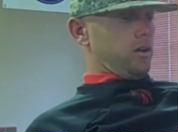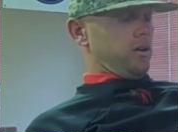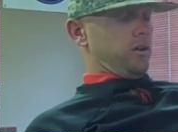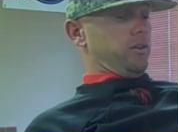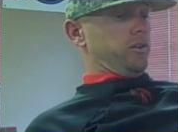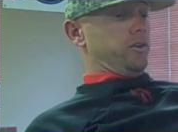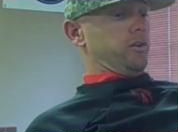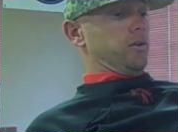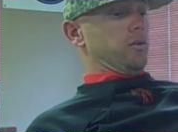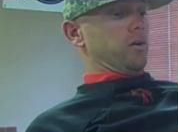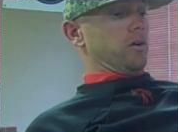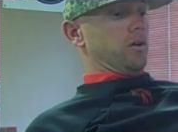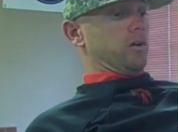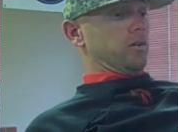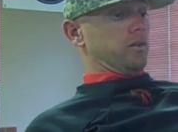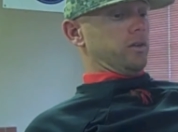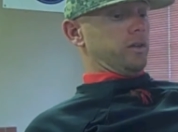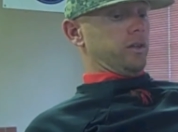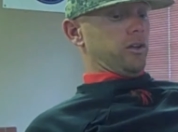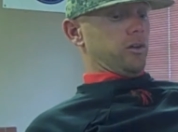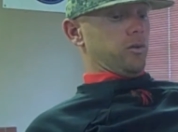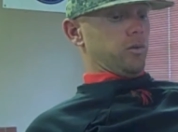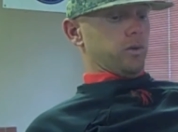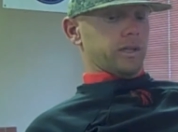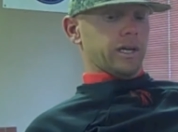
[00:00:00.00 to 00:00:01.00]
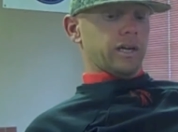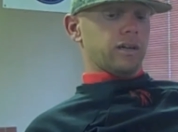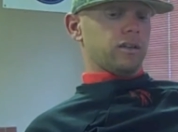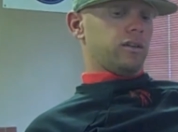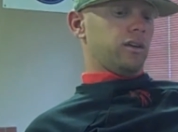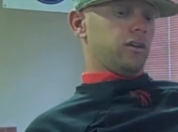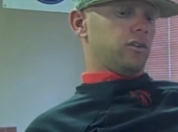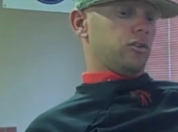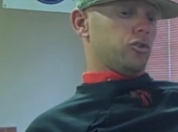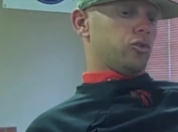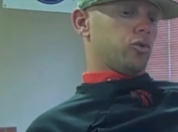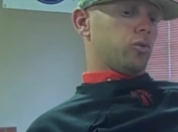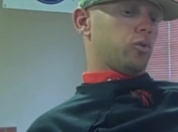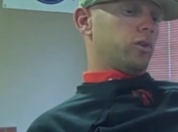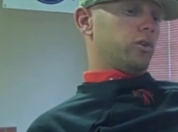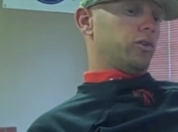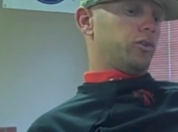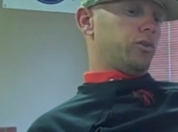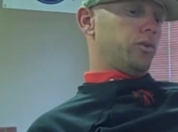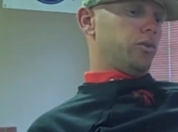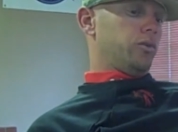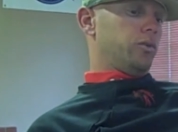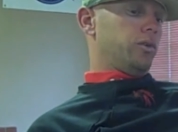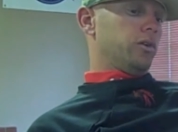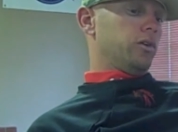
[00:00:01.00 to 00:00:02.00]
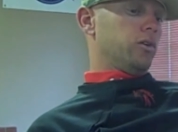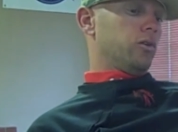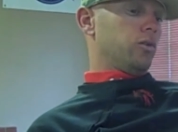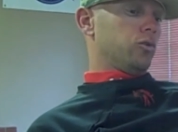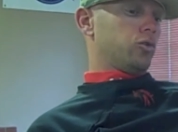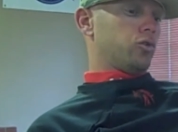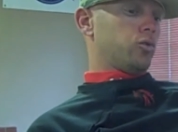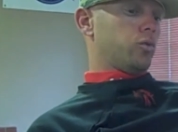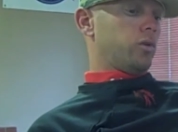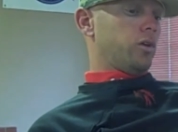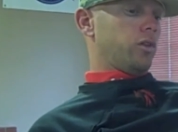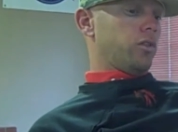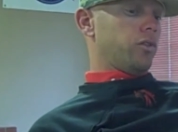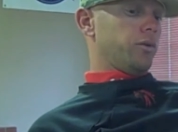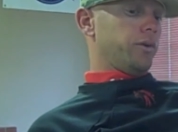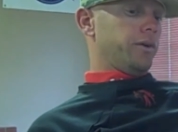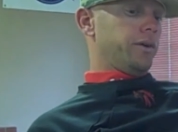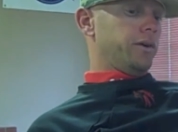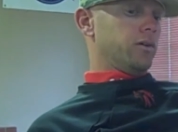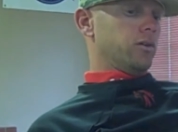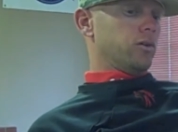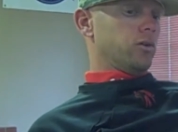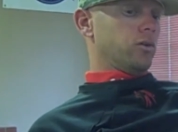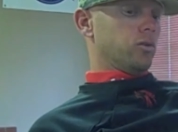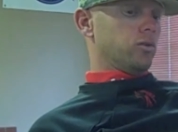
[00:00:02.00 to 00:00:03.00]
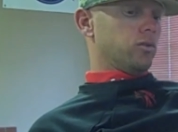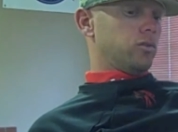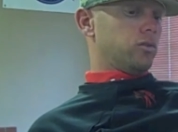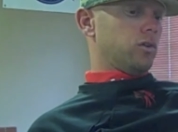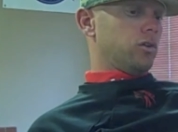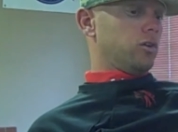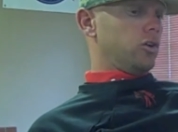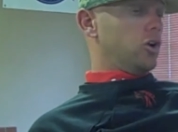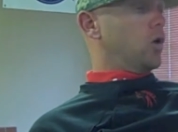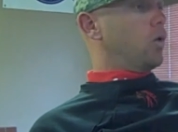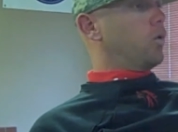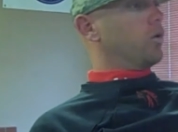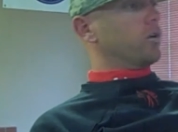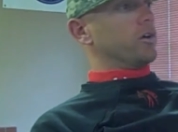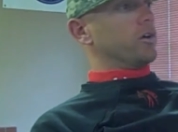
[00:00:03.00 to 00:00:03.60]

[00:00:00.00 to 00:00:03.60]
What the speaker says: you are dealing with 18 to 22-year-old, 23-year-olds going